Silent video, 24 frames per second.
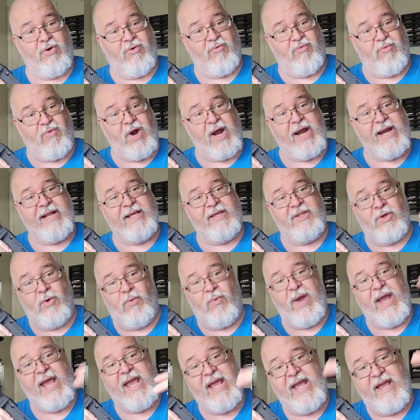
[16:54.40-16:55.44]
riding the
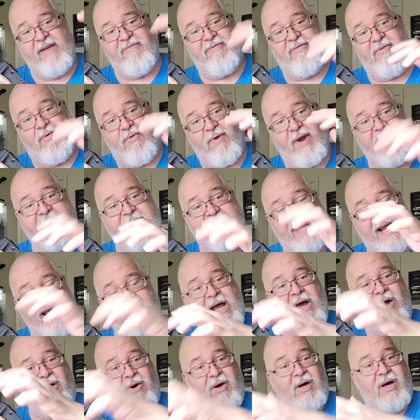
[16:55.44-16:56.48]
wave right
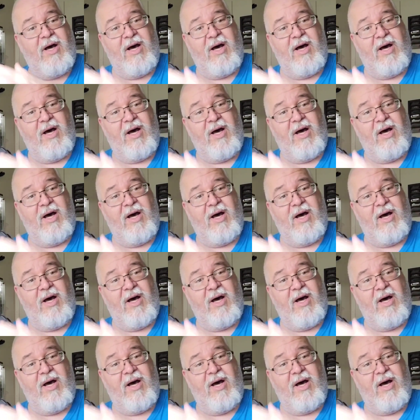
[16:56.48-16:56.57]
now